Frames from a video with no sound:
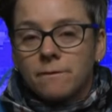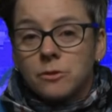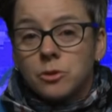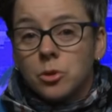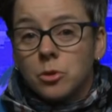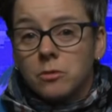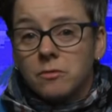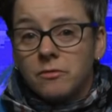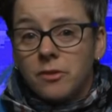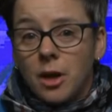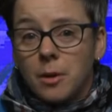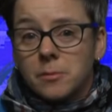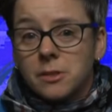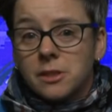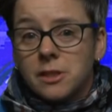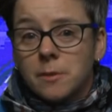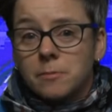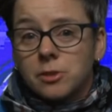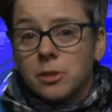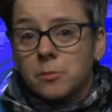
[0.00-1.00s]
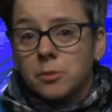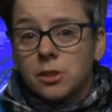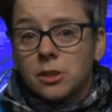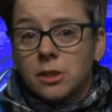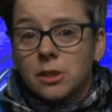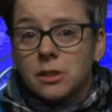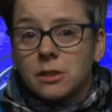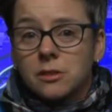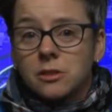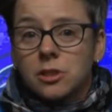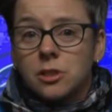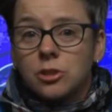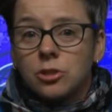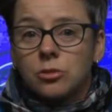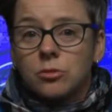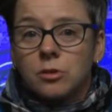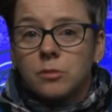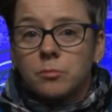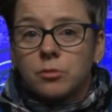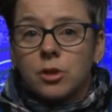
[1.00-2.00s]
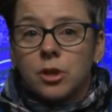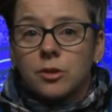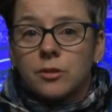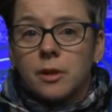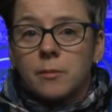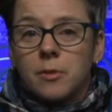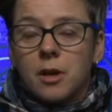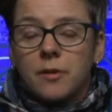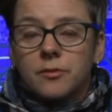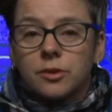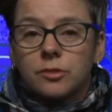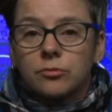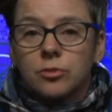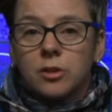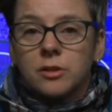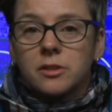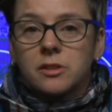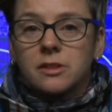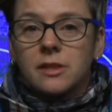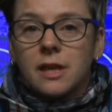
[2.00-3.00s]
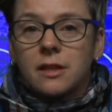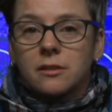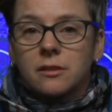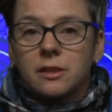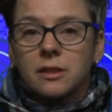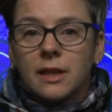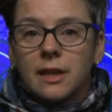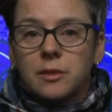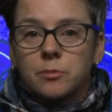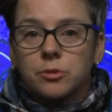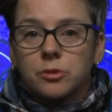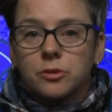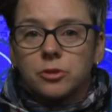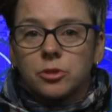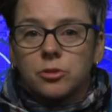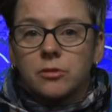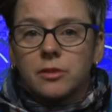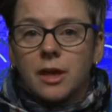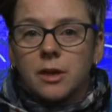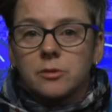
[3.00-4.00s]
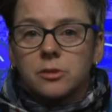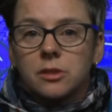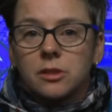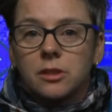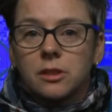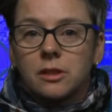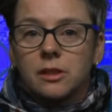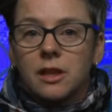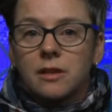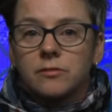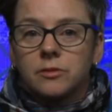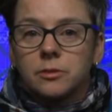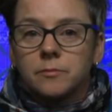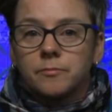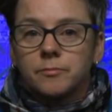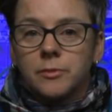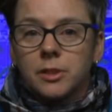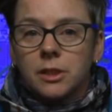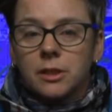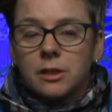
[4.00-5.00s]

Dawn Farm stepped up to continue the program after Ron's death in April 2011.